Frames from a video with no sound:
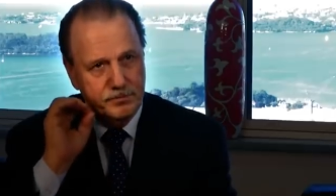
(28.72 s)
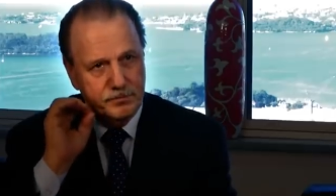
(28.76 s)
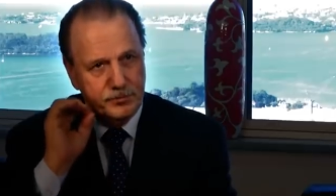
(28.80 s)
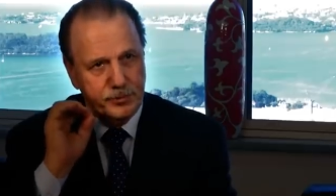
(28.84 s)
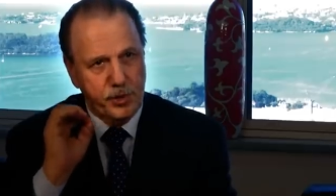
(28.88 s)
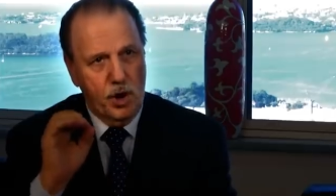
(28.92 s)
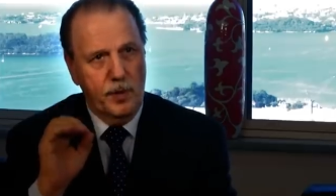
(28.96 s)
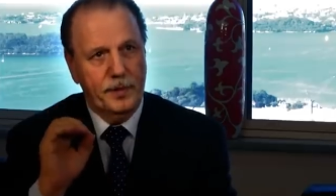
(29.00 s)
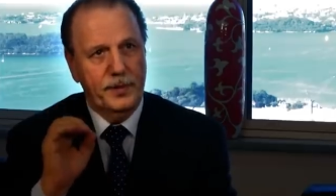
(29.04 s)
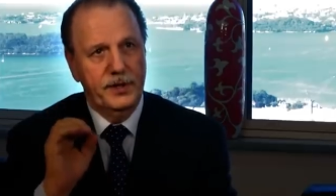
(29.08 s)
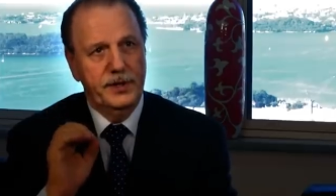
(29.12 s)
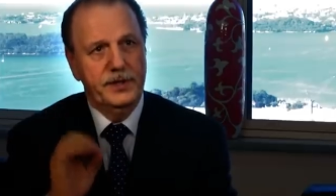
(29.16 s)

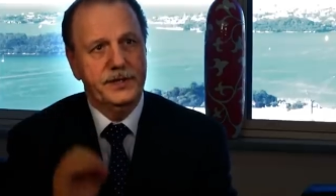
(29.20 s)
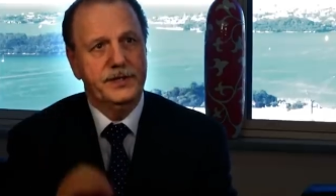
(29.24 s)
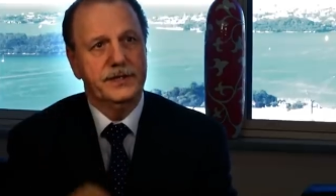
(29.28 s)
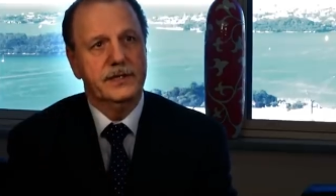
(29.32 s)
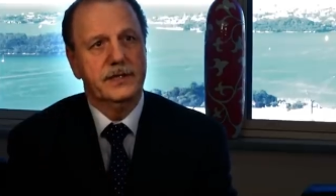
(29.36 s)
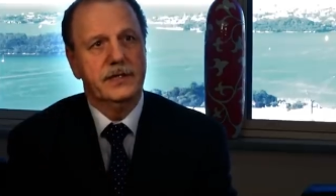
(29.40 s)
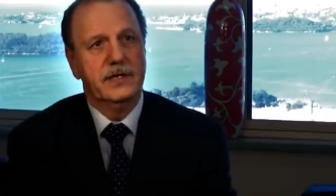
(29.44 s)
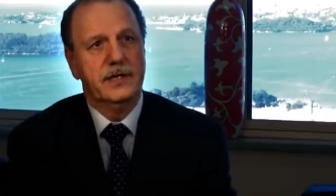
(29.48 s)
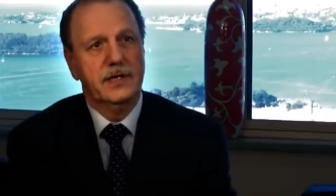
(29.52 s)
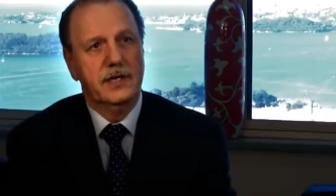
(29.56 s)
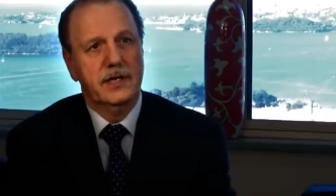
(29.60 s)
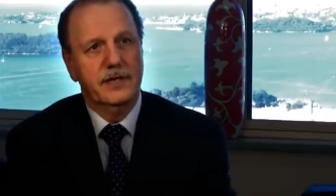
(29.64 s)
proppant
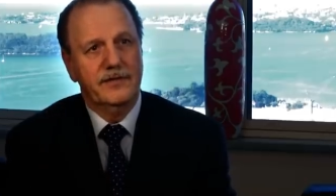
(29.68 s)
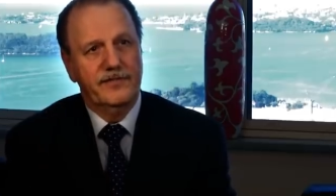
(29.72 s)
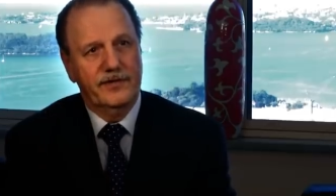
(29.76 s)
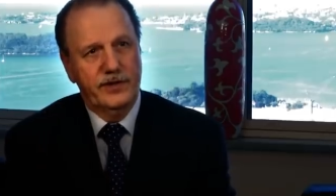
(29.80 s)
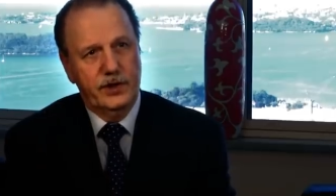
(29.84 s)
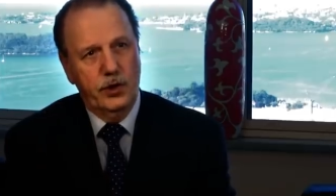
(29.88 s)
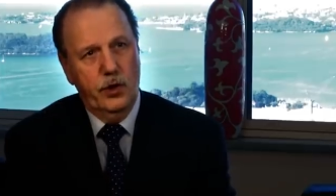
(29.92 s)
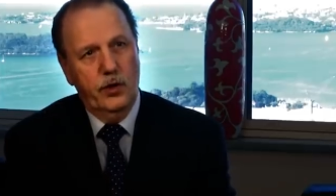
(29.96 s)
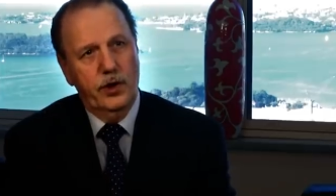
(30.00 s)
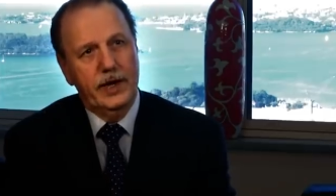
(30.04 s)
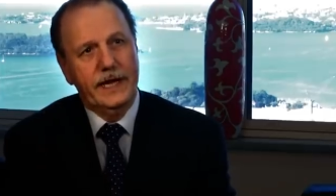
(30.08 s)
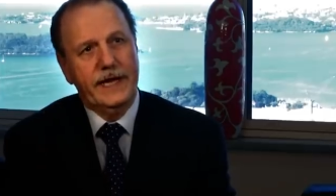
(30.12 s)
for
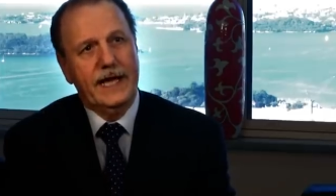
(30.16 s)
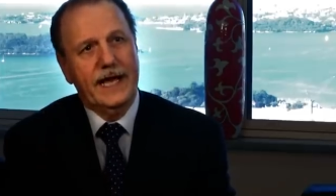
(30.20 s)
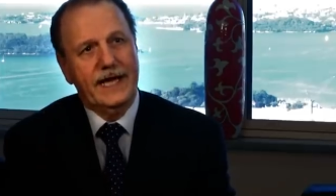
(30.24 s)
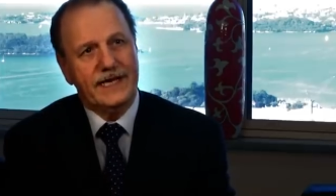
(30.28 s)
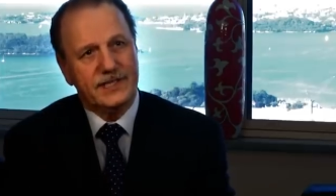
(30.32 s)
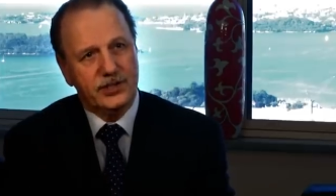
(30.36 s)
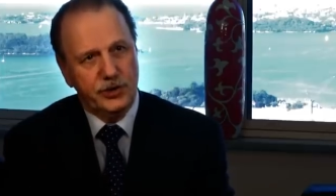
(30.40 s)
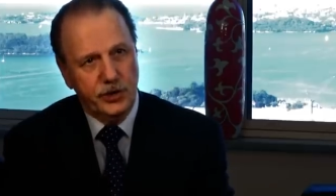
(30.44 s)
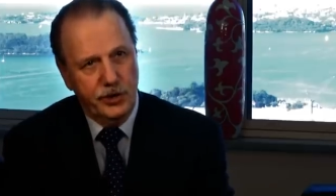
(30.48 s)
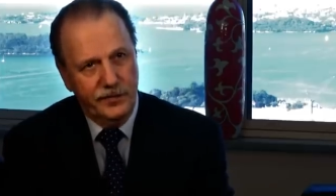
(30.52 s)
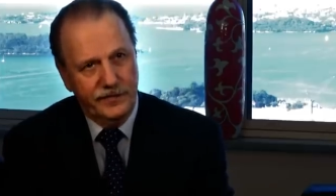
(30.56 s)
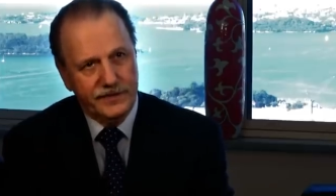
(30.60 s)
the oil and
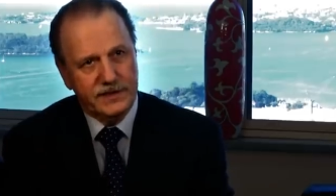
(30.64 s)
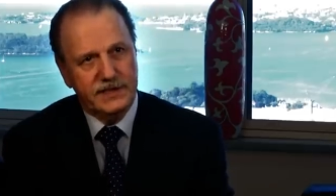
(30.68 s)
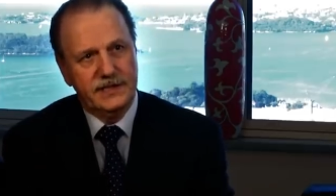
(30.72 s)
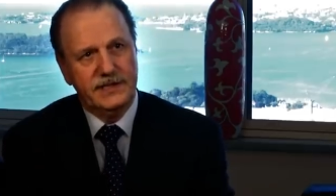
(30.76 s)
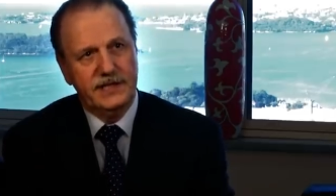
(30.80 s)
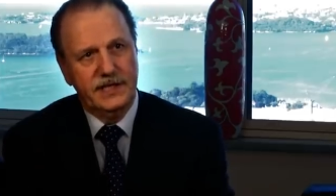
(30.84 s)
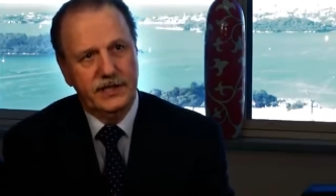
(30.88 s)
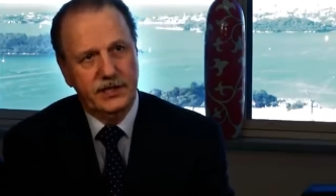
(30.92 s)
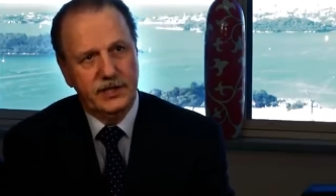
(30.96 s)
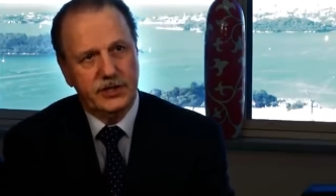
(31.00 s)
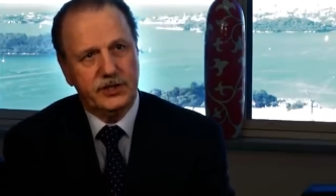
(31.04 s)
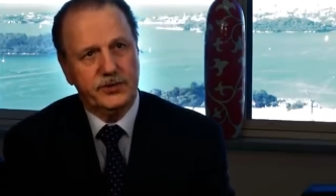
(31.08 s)
gas services
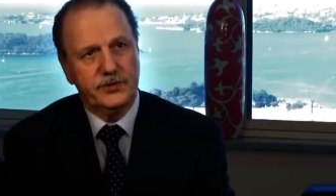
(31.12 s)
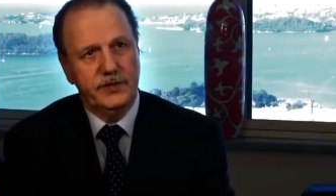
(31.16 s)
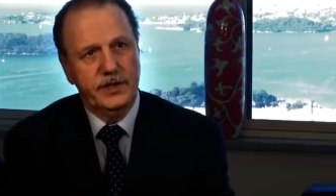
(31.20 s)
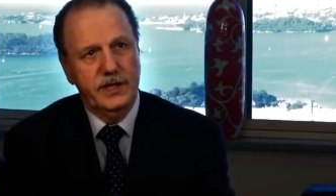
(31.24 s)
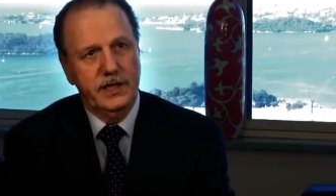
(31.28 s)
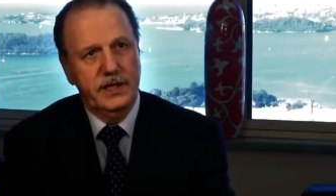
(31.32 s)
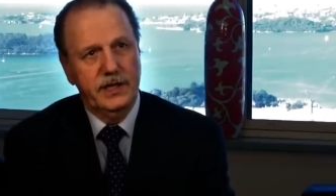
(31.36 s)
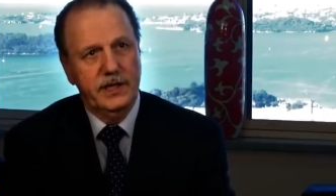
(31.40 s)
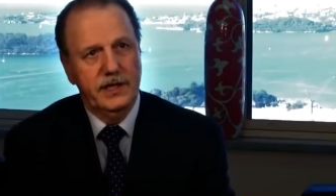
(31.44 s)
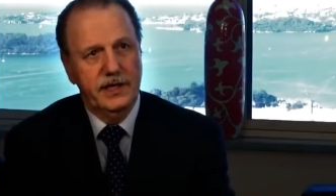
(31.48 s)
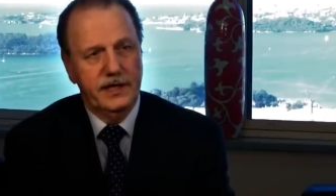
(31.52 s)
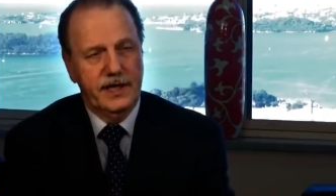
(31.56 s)

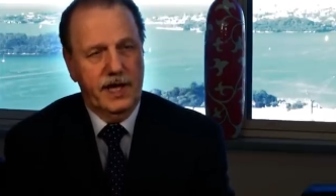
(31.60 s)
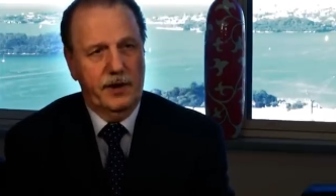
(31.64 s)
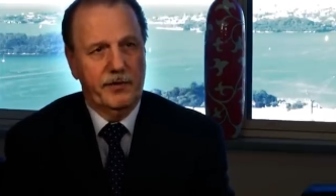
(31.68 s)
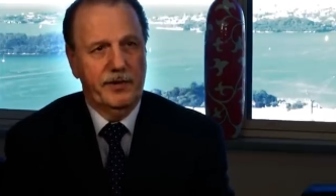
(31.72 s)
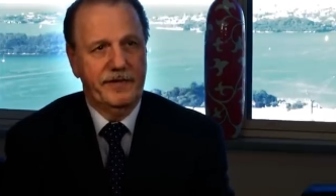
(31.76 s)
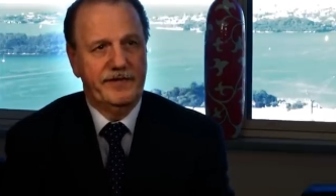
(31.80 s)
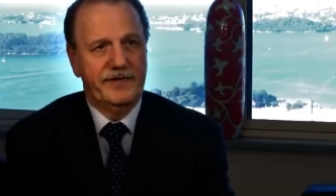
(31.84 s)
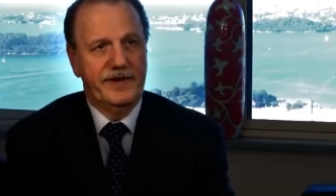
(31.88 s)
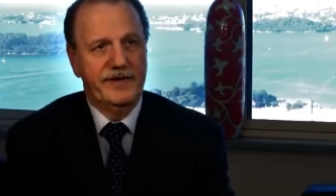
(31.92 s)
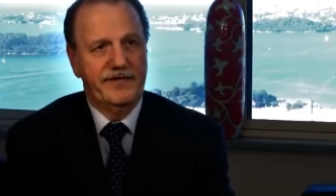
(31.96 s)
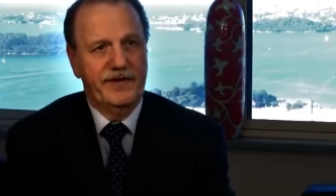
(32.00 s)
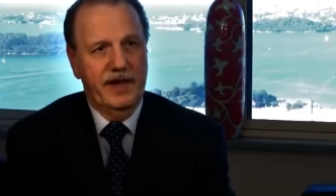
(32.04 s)
industry that
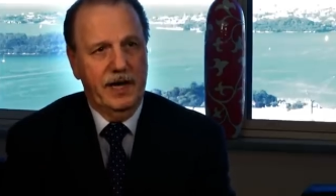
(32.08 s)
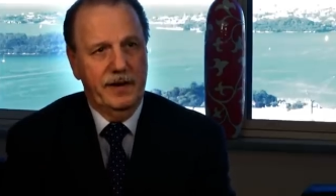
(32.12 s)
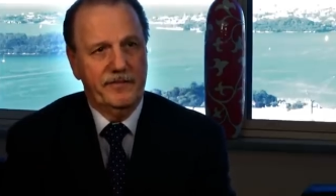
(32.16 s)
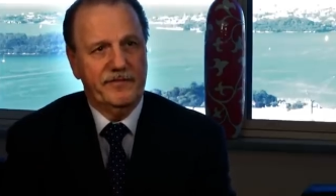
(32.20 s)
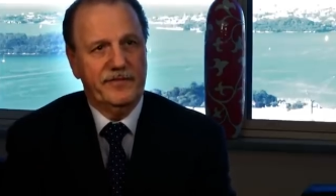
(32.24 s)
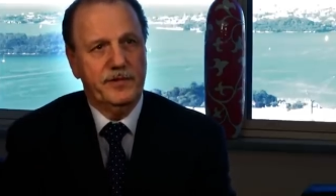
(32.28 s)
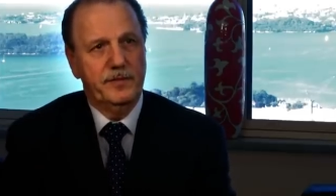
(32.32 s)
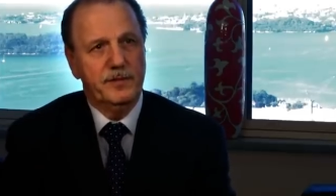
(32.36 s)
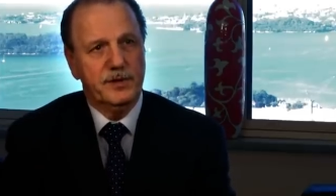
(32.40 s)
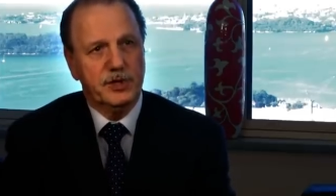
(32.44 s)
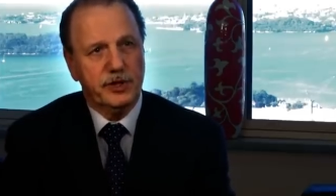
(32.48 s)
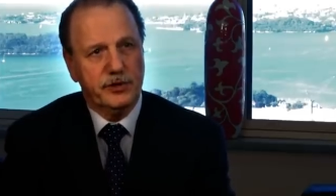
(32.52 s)
we've developed
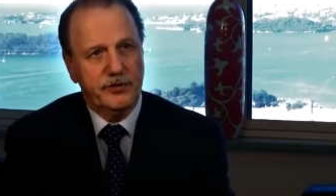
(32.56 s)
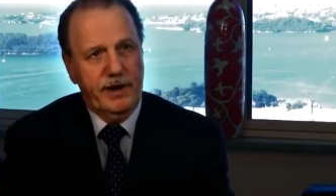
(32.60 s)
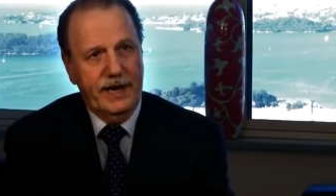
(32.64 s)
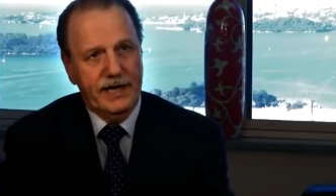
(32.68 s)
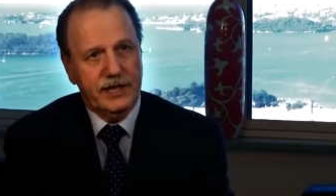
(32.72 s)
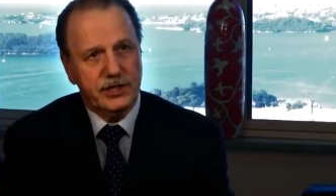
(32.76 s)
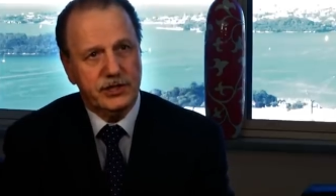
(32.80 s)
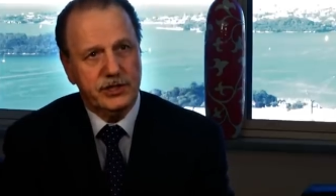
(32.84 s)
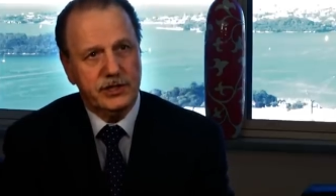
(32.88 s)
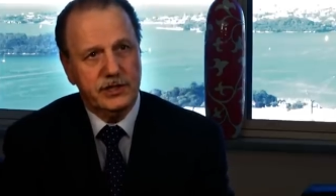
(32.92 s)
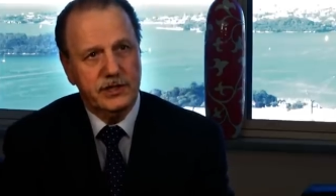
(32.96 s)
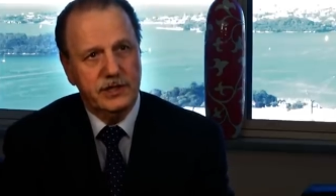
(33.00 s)
from
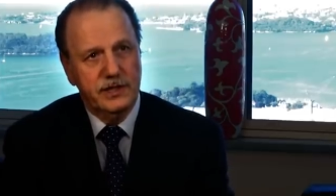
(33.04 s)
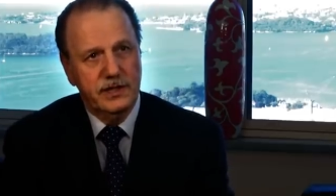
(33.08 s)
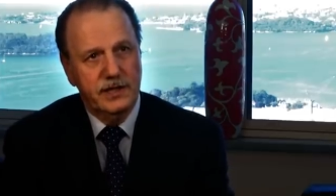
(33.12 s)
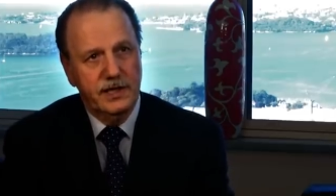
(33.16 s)
scratch